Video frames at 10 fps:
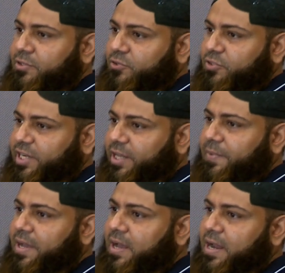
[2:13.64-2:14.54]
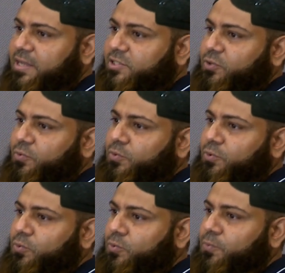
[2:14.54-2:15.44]
So GDPR asks
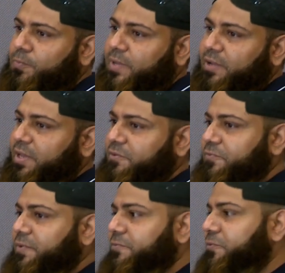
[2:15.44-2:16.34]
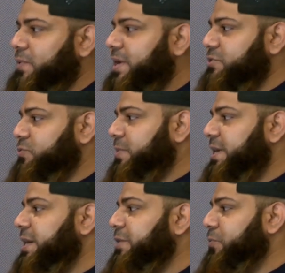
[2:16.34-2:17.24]
you to, if you are a
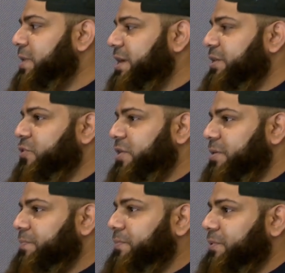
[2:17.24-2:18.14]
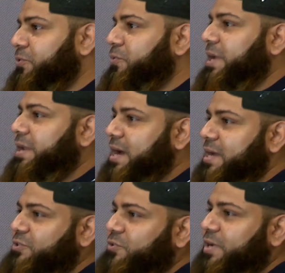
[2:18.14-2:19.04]
student and you are in Europe, you can
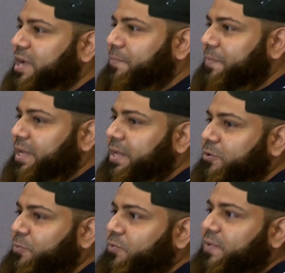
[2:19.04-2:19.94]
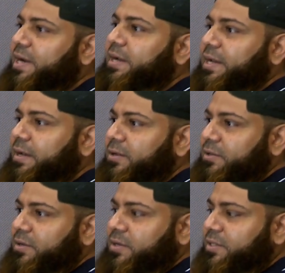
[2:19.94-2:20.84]
ask your company to provide
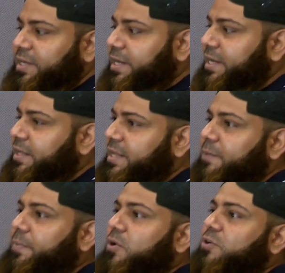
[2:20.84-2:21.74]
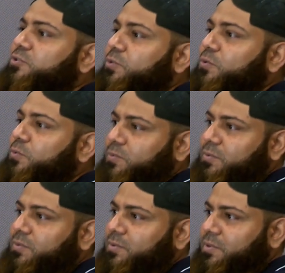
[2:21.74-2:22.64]
the data that belongs to you
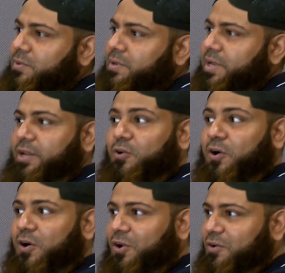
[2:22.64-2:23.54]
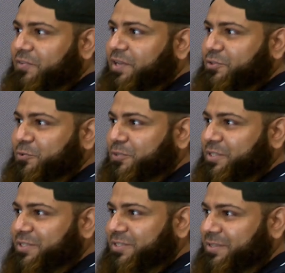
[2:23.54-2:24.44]
in all of their sources.